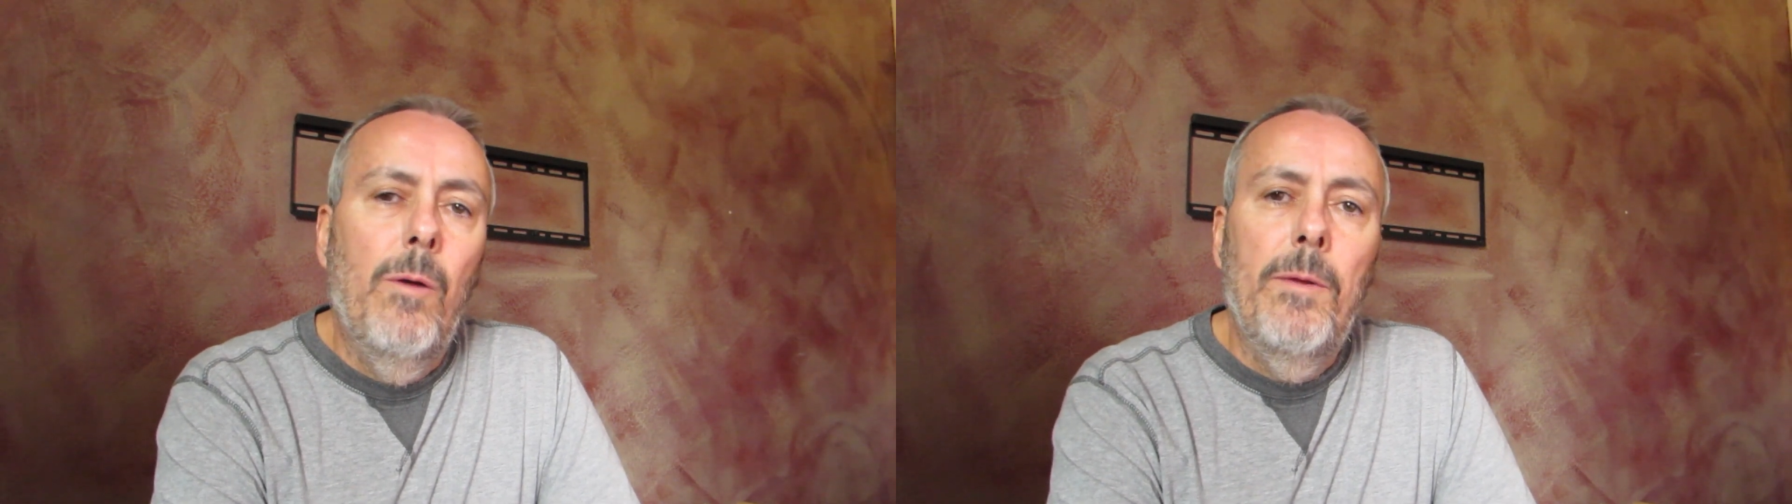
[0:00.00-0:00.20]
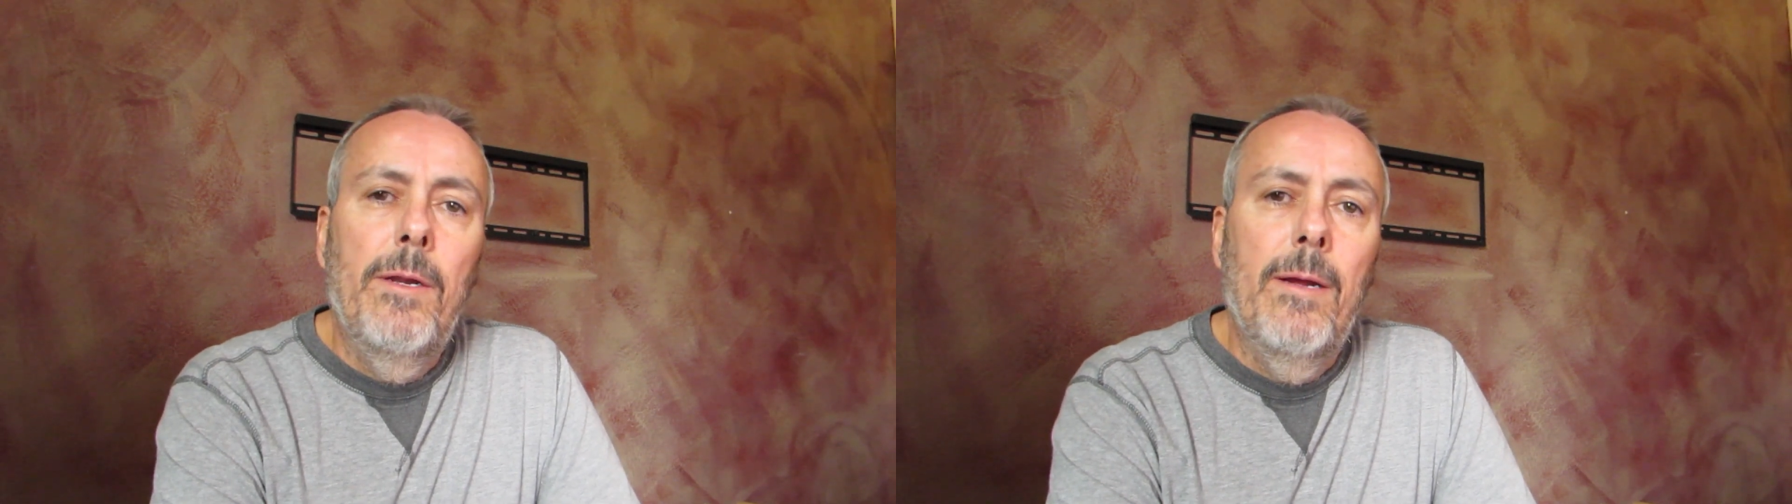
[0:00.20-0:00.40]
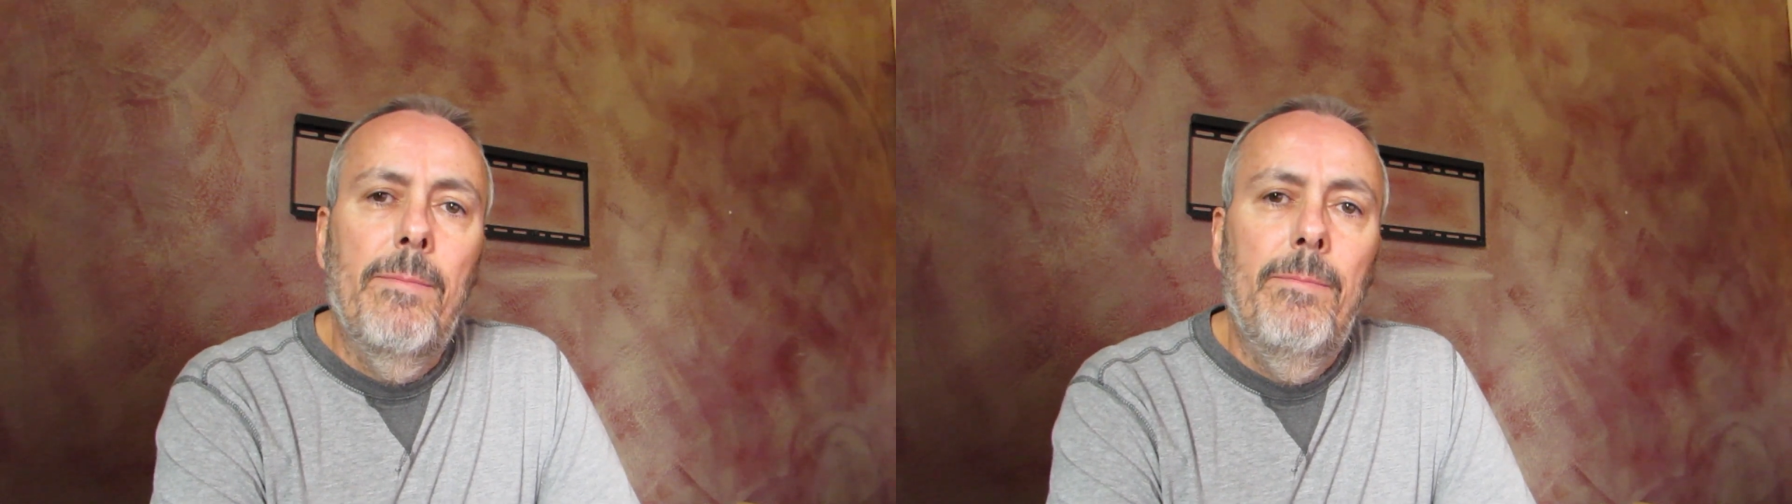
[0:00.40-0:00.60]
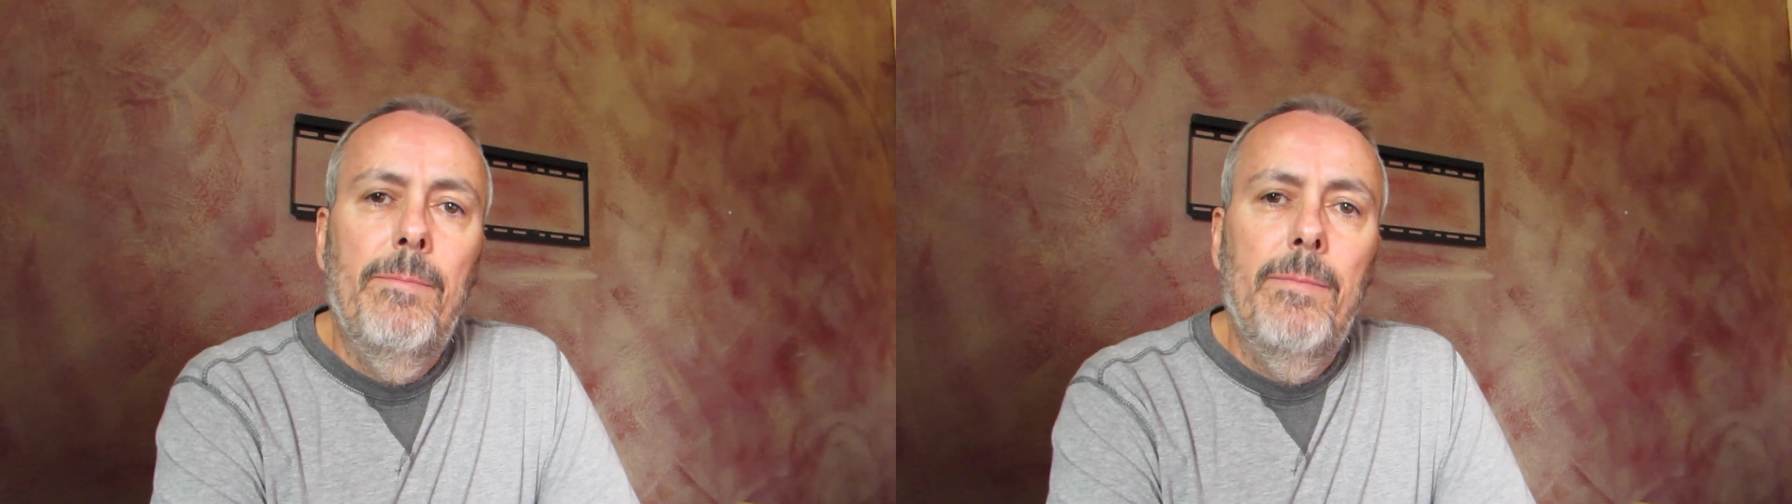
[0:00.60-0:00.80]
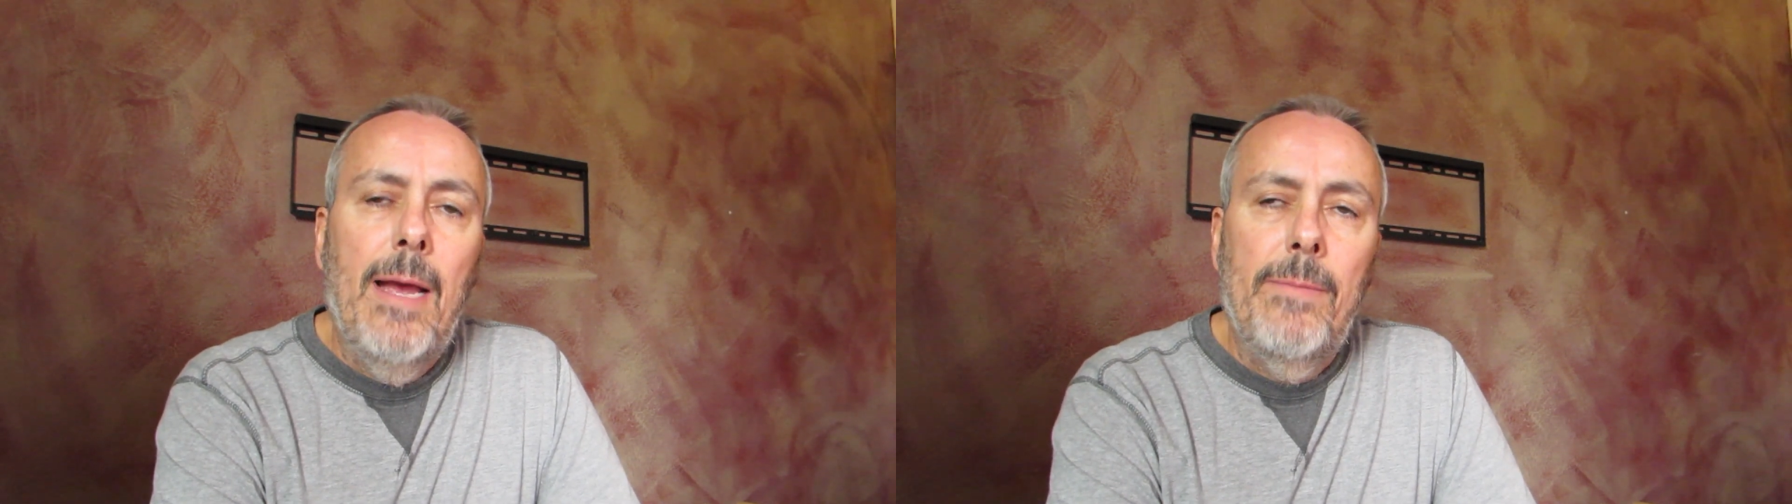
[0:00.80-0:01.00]
opening up
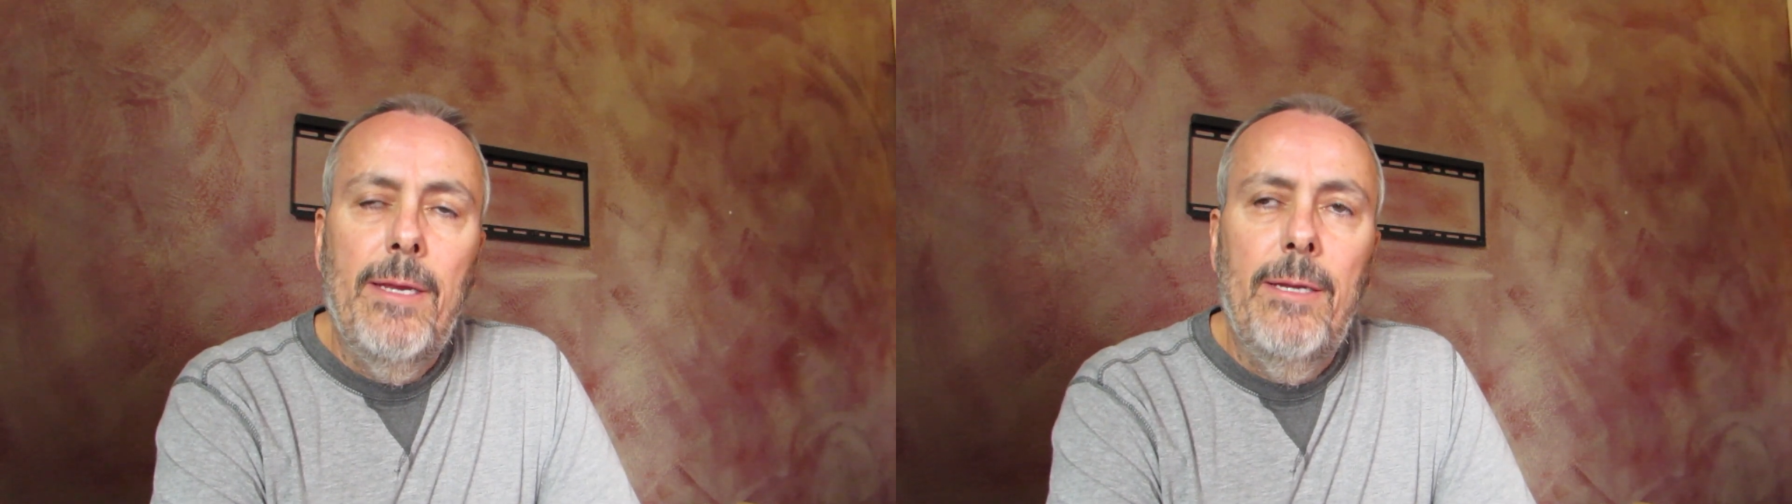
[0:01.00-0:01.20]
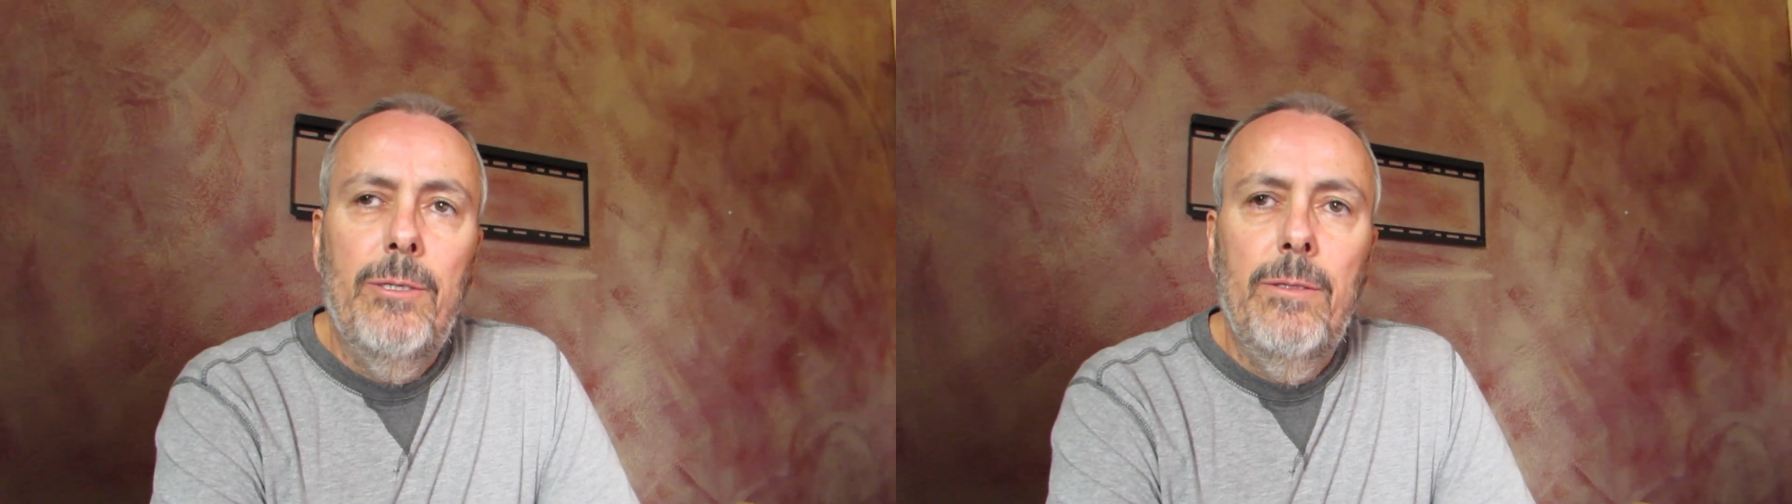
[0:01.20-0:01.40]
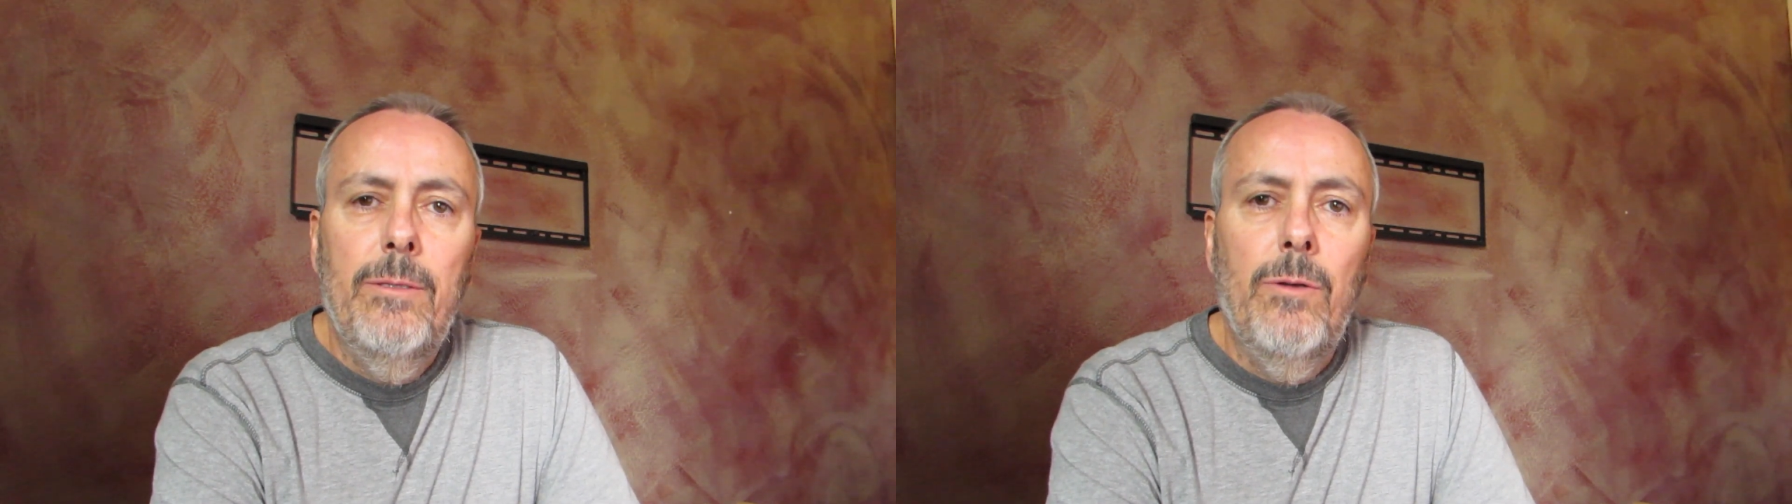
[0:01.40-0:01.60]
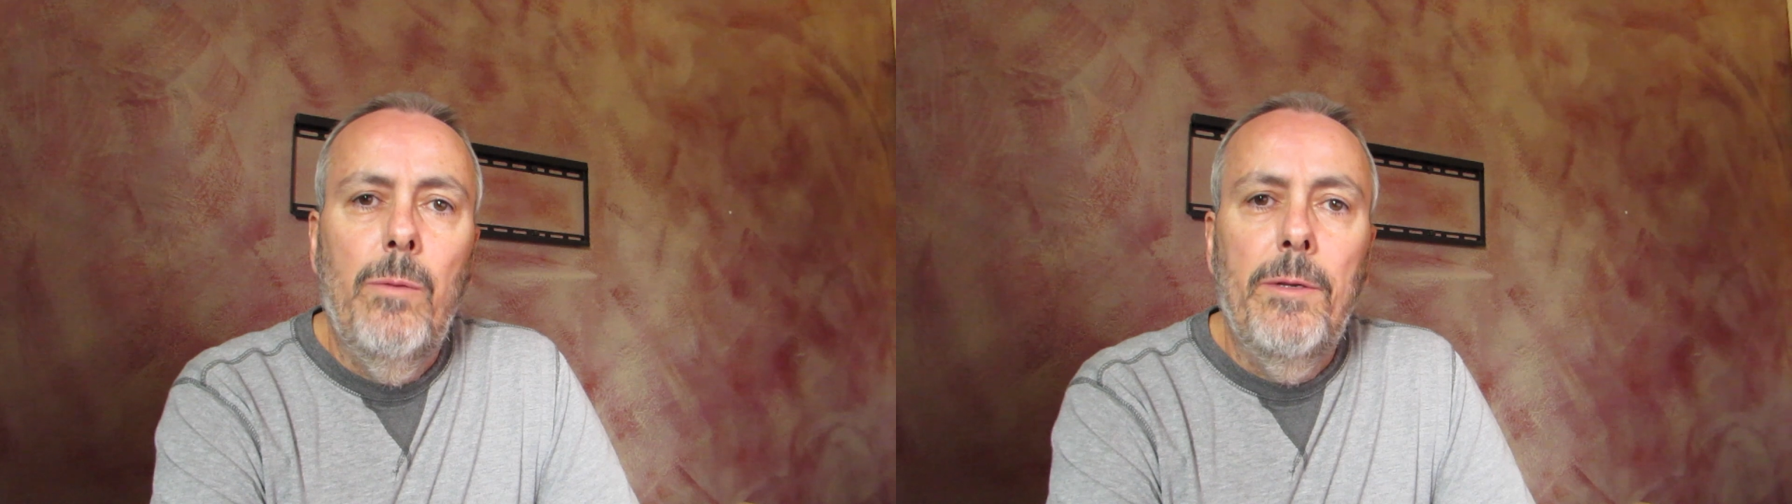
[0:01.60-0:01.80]
applications,